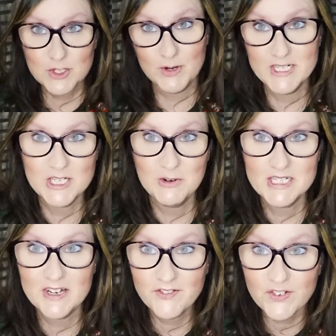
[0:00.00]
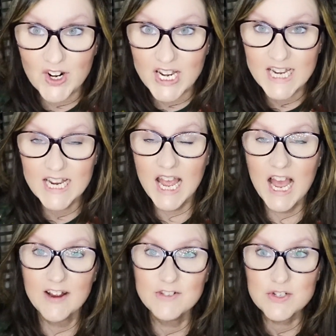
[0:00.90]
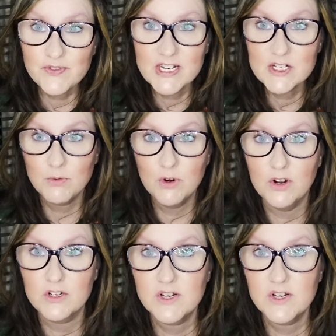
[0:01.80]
2023. I've just finished work,